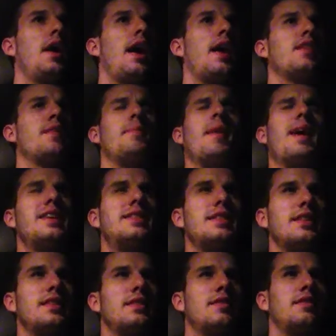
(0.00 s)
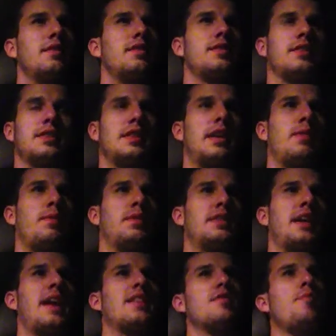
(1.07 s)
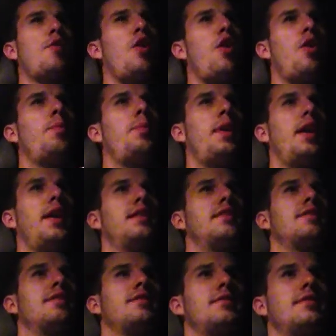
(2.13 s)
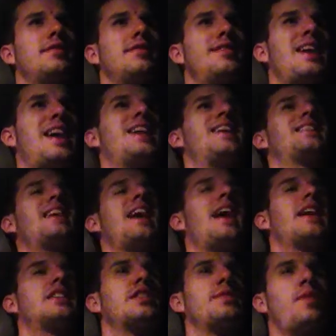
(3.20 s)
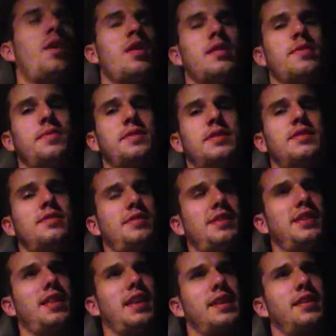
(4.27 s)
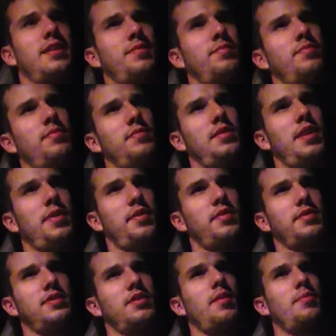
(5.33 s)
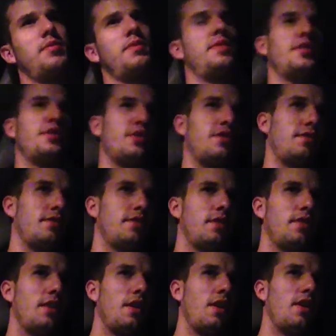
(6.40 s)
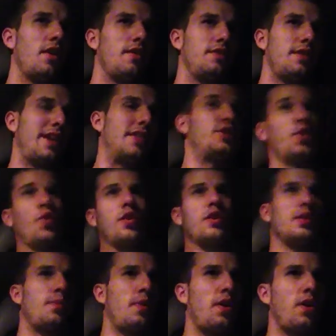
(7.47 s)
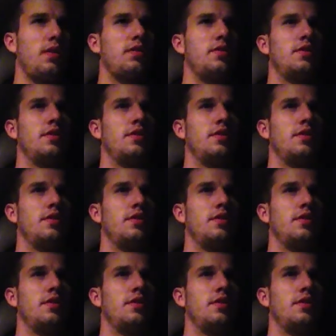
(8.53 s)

And the Macy's, as I said, was at the mall, but not attached to the mall. It was in like another subdivision next door to the mall.